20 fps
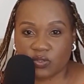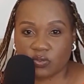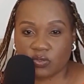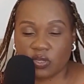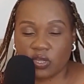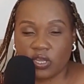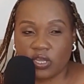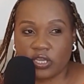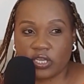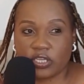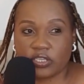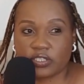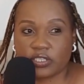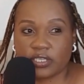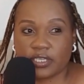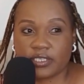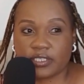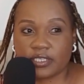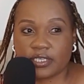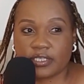So
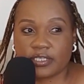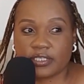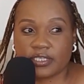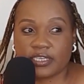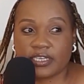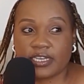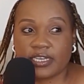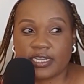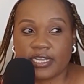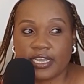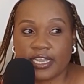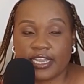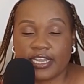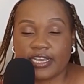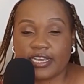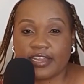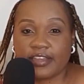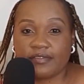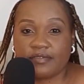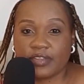it's, it's, it's in,
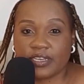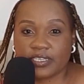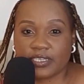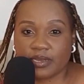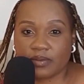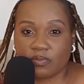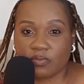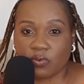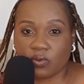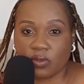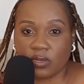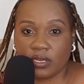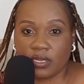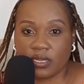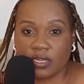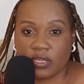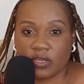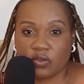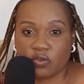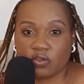inevitable